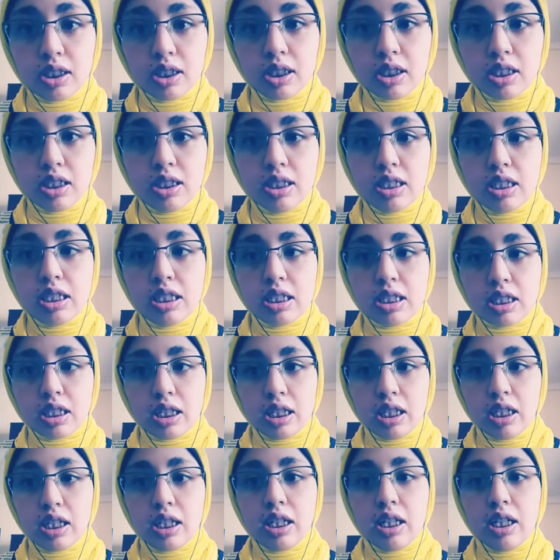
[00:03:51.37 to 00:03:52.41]
this
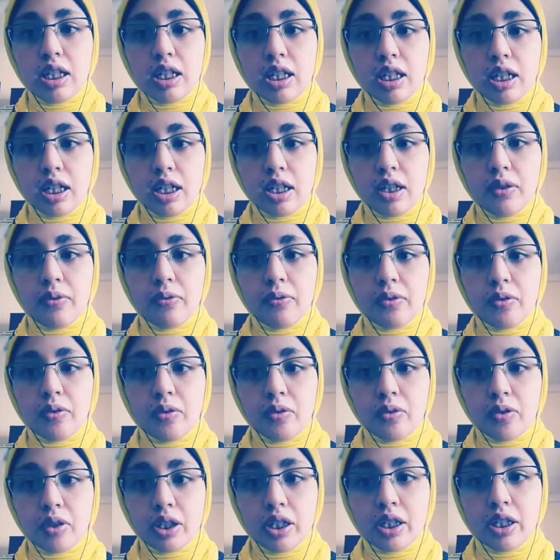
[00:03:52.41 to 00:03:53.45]
guy has
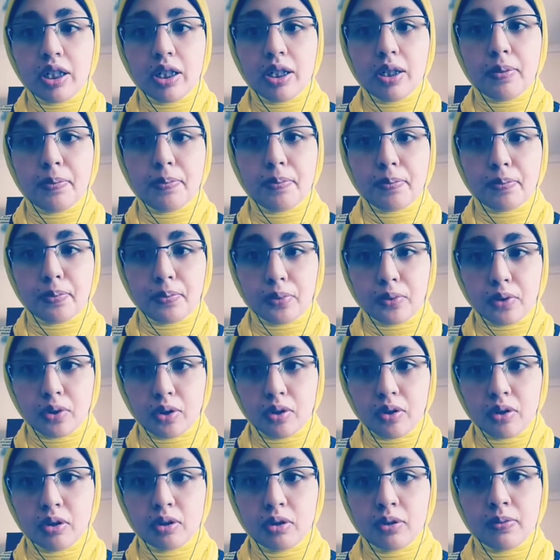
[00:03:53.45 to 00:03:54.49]
really
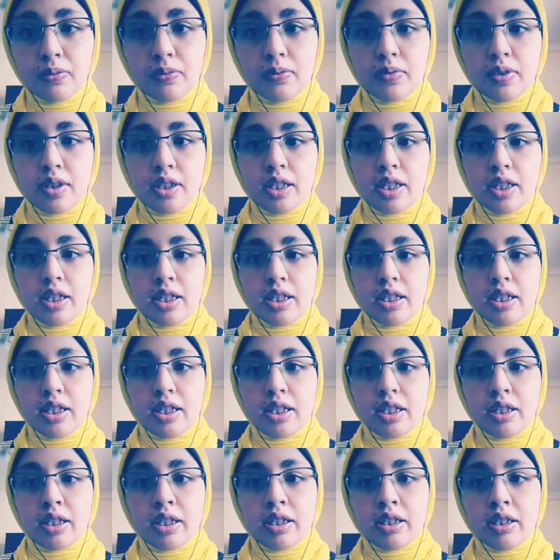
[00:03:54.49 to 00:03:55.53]
problem
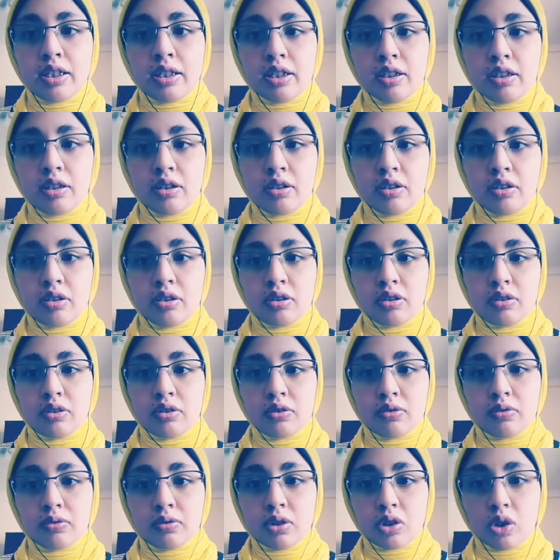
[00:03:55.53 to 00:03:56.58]
in
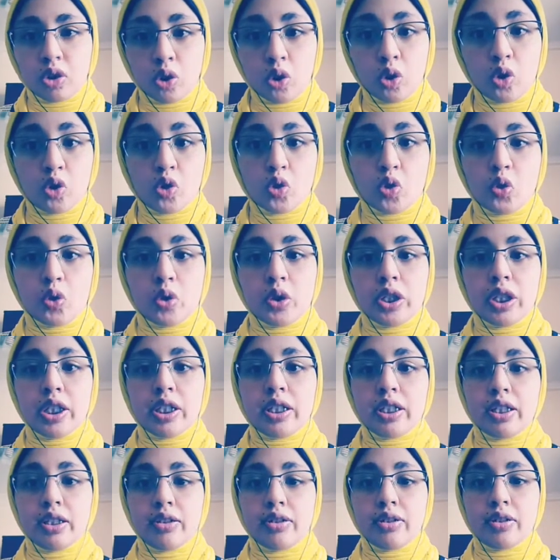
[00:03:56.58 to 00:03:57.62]

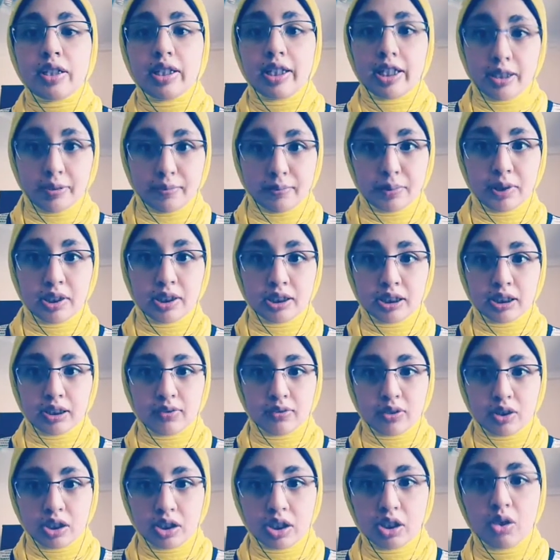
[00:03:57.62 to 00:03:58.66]
controlling the
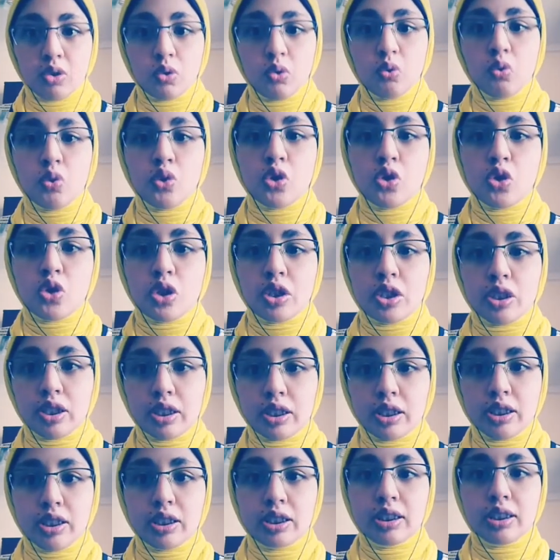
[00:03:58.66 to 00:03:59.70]
impulsivity, which
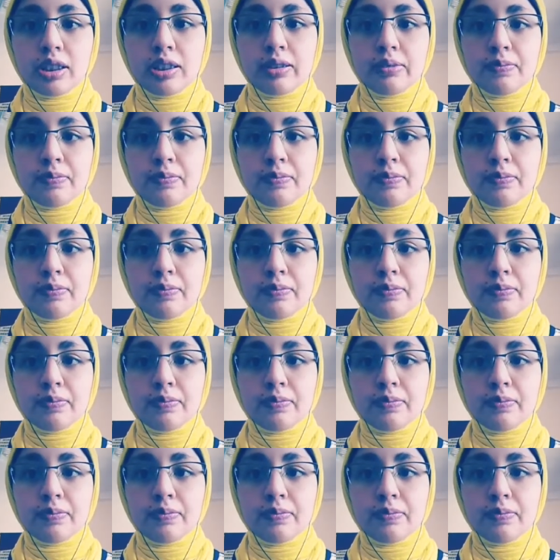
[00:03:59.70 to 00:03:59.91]
is